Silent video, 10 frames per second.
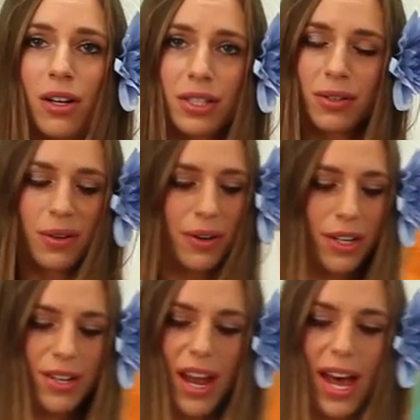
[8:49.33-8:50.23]
also
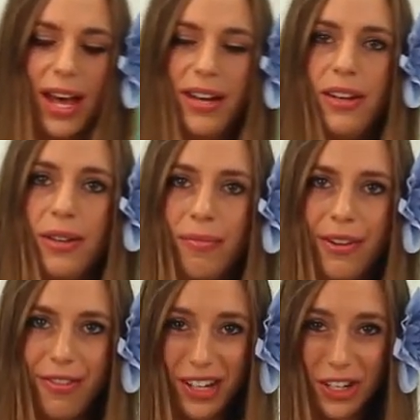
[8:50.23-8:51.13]
going to add
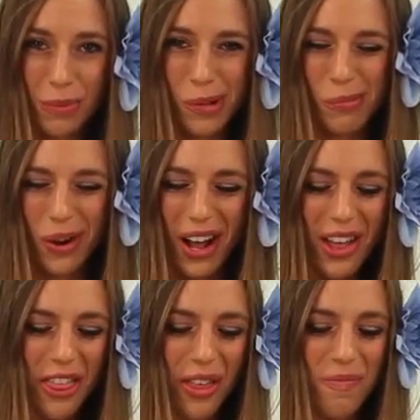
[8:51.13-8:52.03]
my vegetable
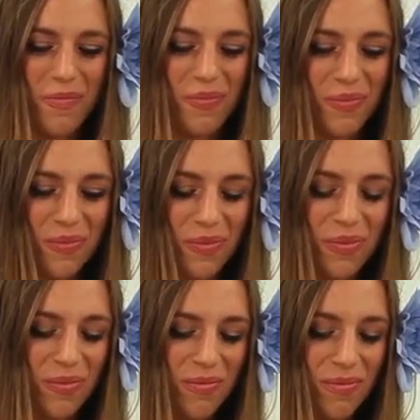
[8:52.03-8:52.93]
broth,
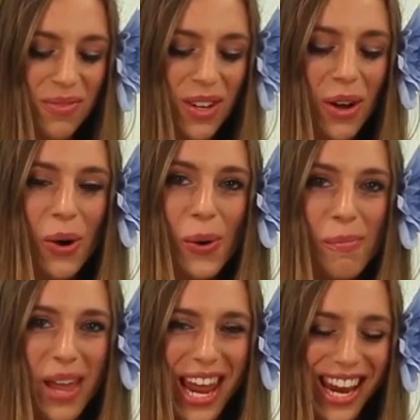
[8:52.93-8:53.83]

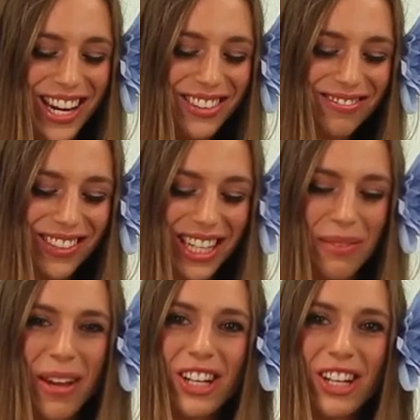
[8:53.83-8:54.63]
homemade in my